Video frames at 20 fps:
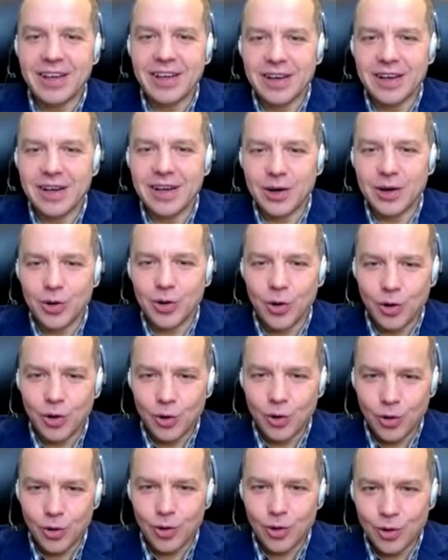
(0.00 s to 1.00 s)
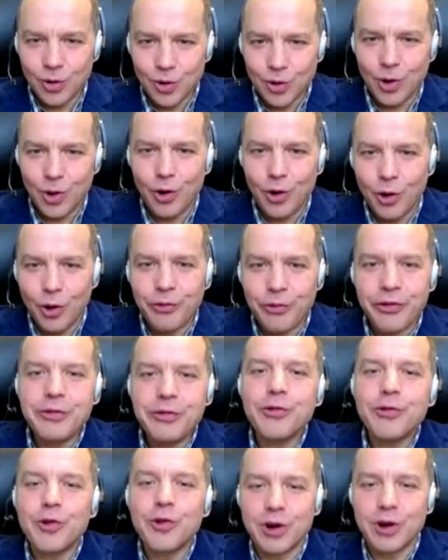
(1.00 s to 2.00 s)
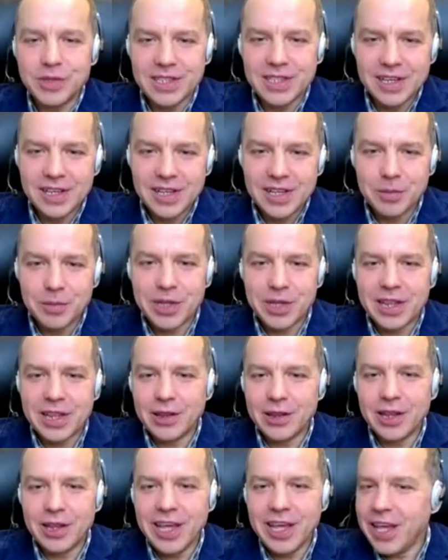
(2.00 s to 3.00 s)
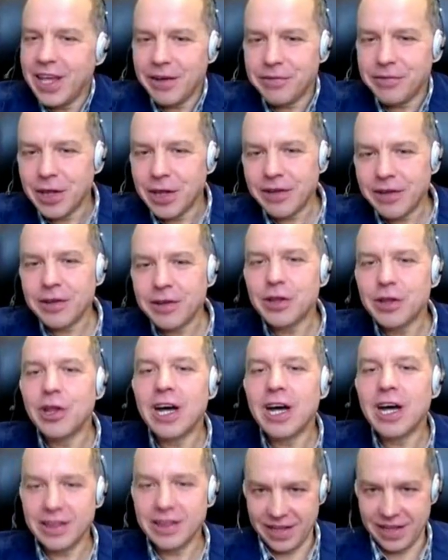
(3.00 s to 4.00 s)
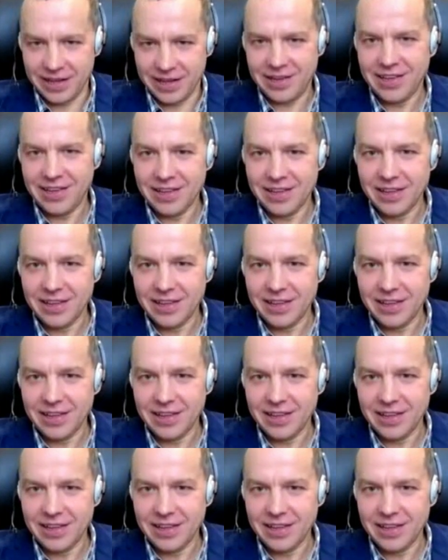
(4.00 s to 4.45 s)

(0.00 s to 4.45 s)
Uh, of, of reforms, but they have never done that.